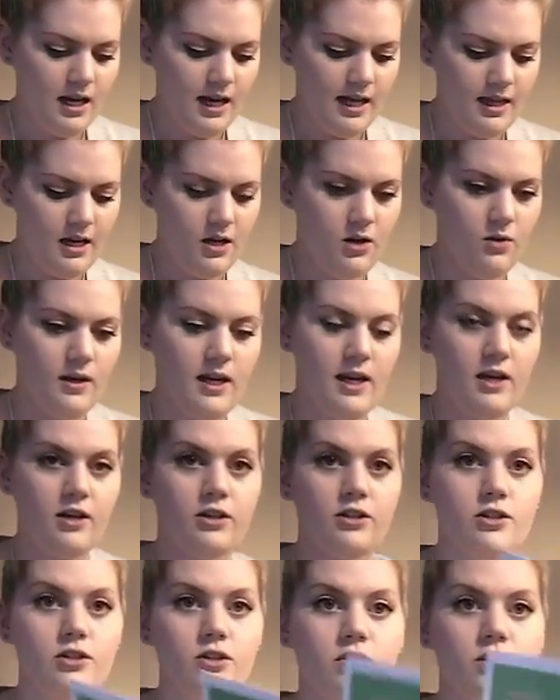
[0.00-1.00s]
And then you get
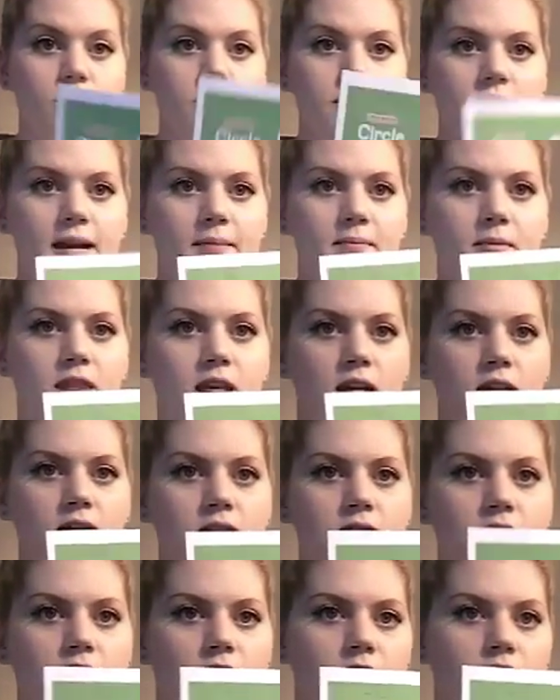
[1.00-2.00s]
your Circle Time
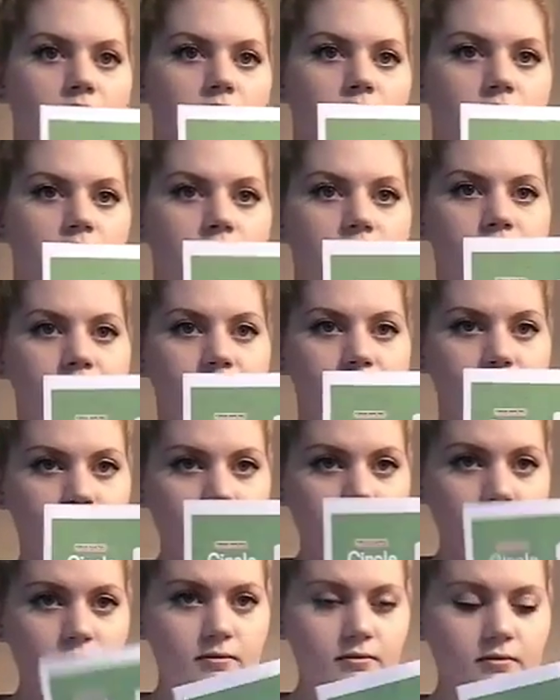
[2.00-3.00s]
theme songs.
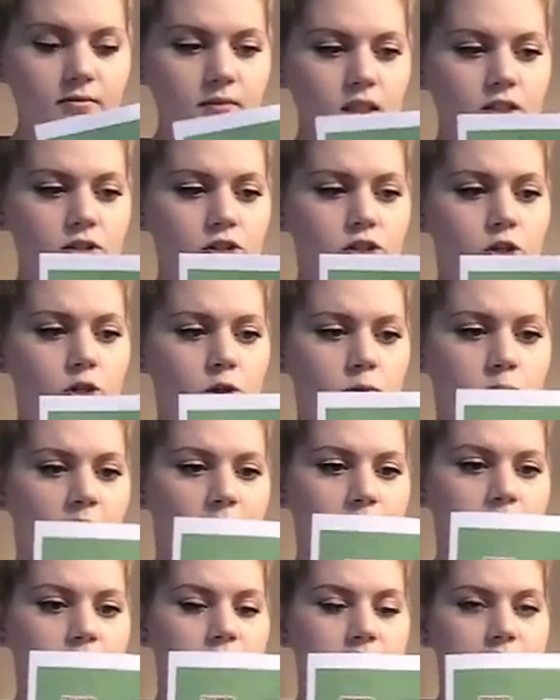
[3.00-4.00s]
So you
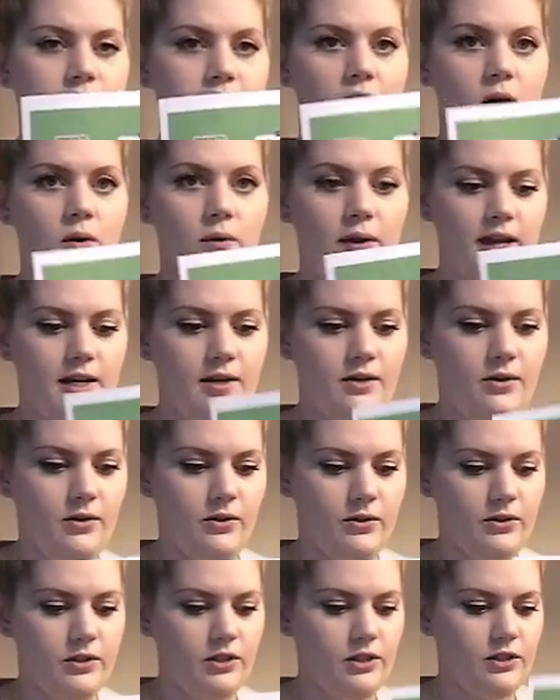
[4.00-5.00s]
pop these out and you
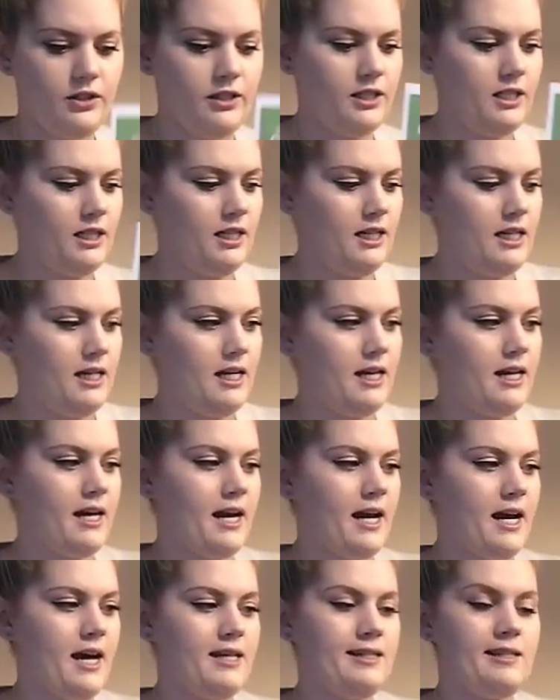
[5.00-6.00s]
use your CD and
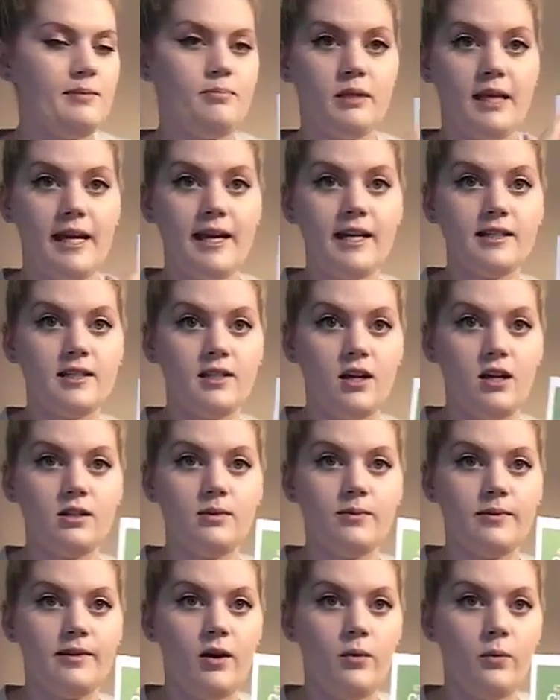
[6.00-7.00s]
it has blank
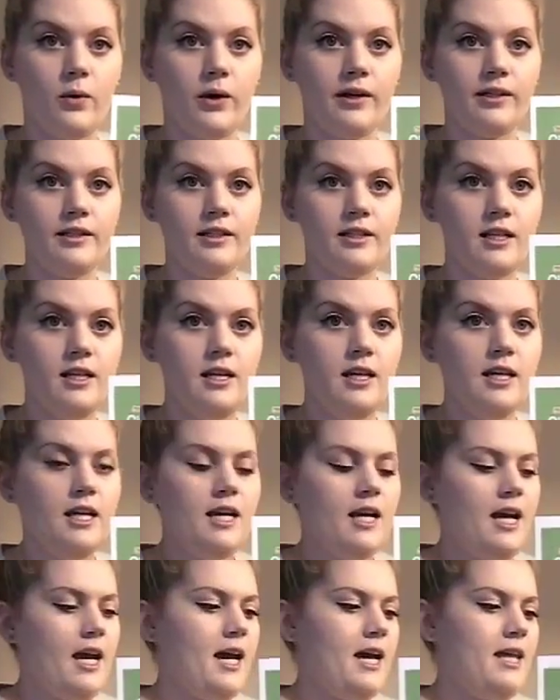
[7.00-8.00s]
songs without words.
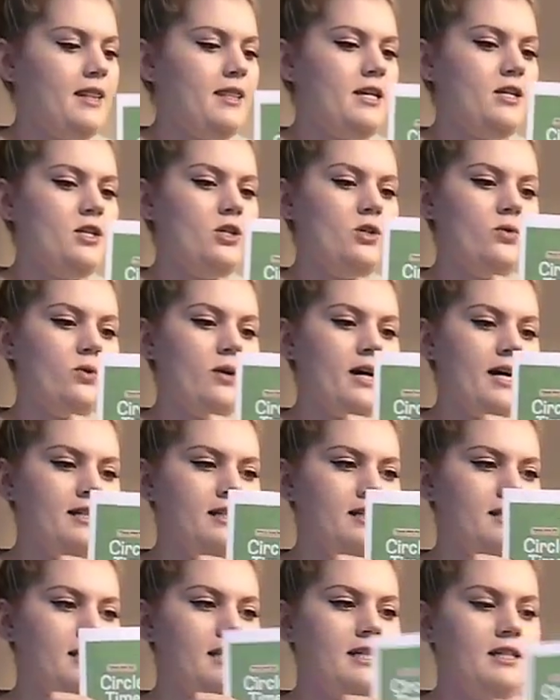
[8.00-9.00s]
And then you
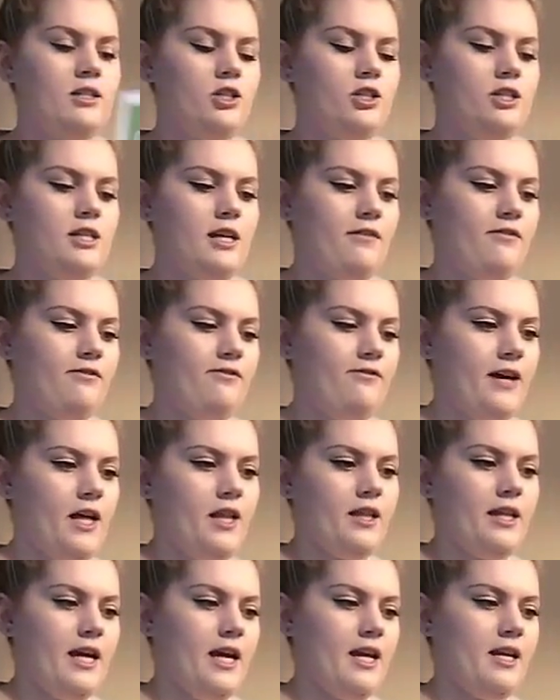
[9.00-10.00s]
guys each day
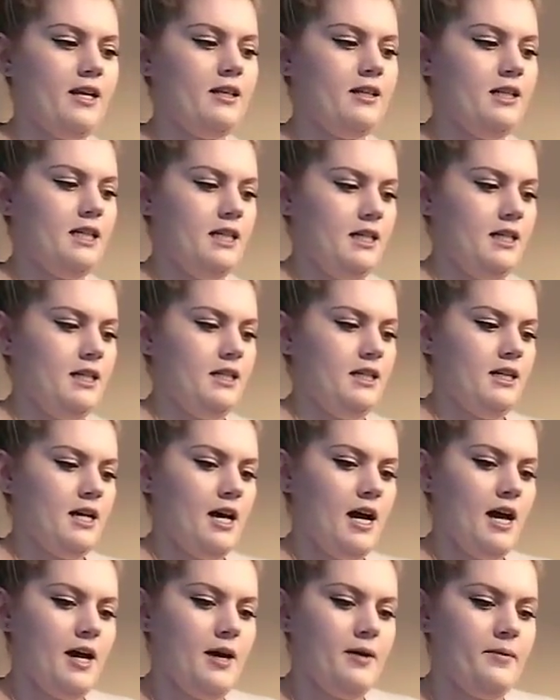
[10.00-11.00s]
fill in
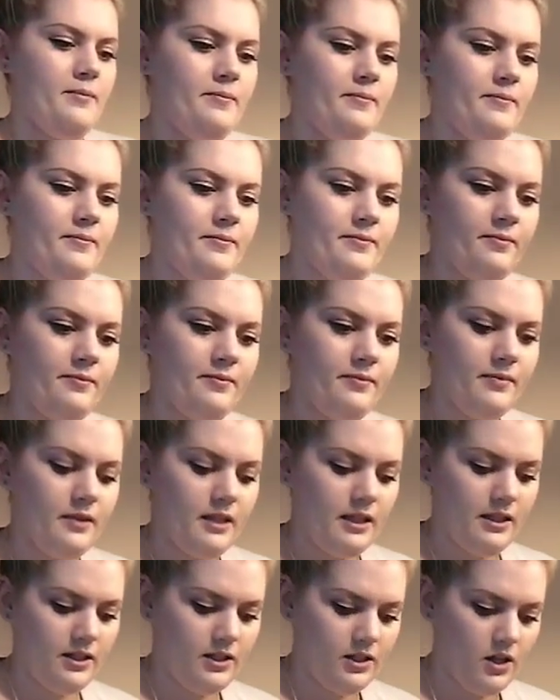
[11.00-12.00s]
um,
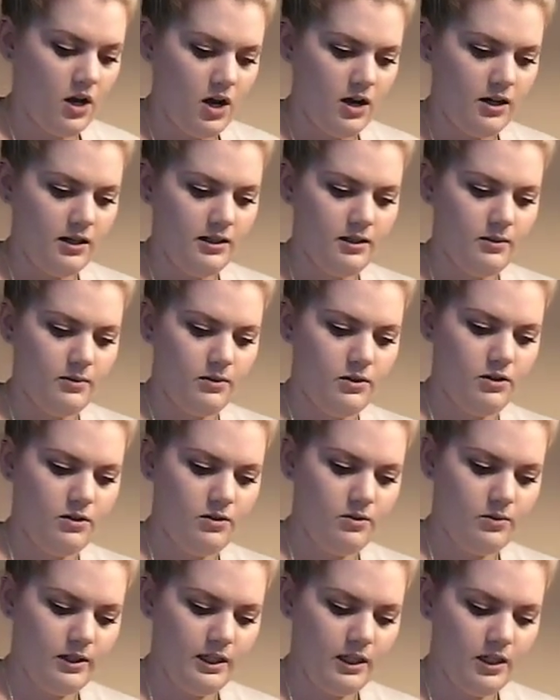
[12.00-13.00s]
the songs, which
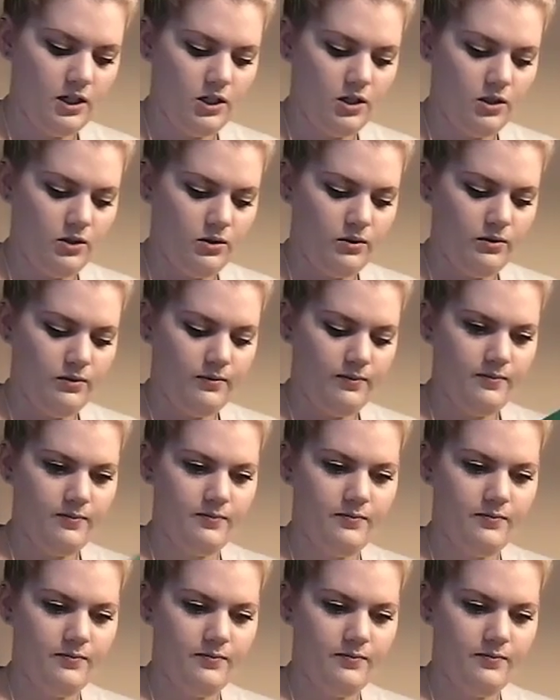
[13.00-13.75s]
is really cute